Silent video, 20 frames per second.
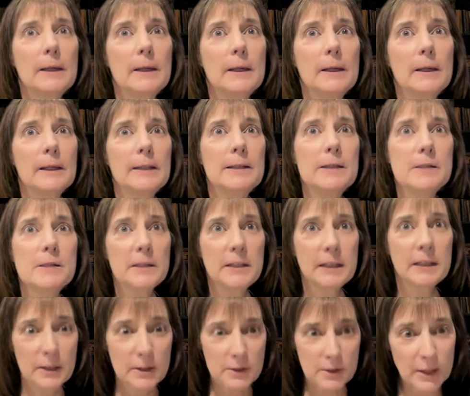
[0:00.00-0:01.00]
sitting in
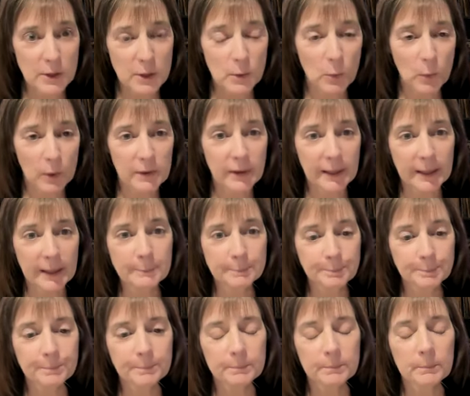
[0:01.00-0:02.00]
a session one day,
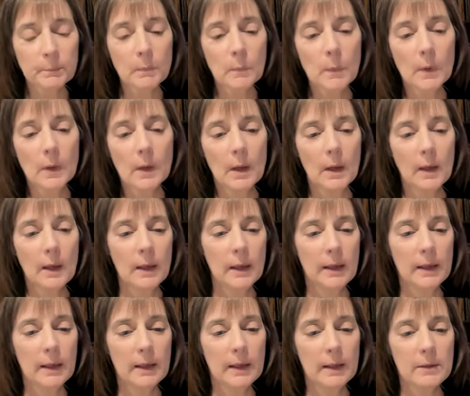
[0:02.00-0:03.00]

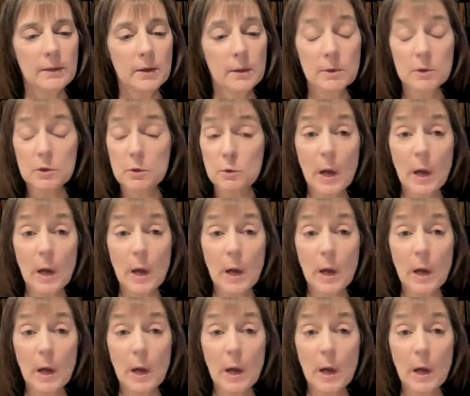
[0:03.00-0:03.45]
and this was,